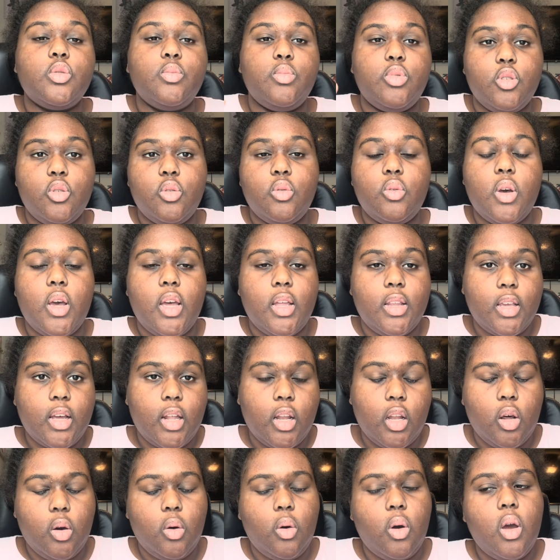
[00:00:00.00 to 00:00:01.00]
blue and
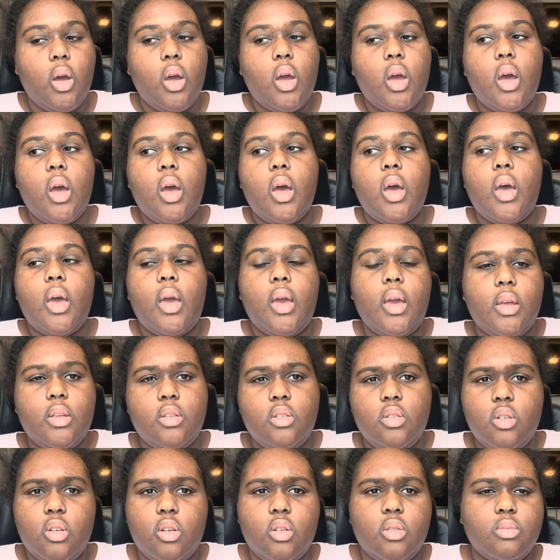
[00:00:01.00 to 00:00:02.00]
yellow,
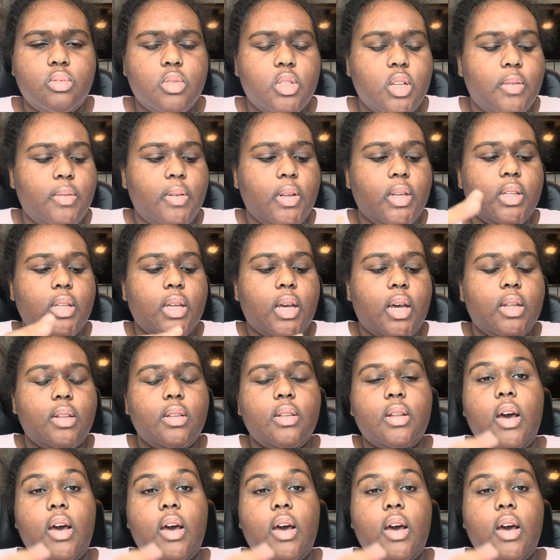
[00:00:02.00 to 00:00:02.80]
and stuff like that.